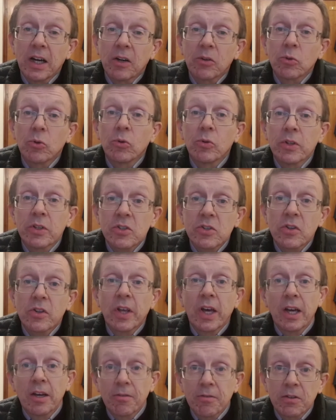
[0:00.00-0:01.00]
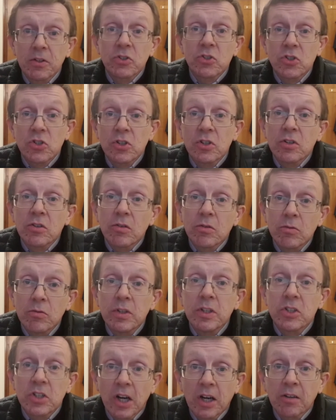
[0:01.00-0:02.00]
and all that's there for us to
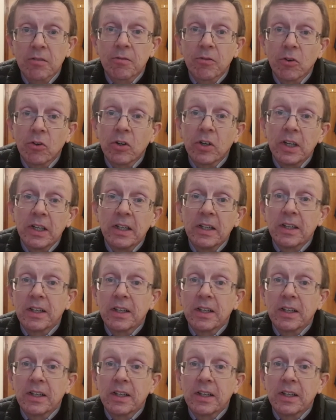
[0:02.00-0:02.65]
reach out for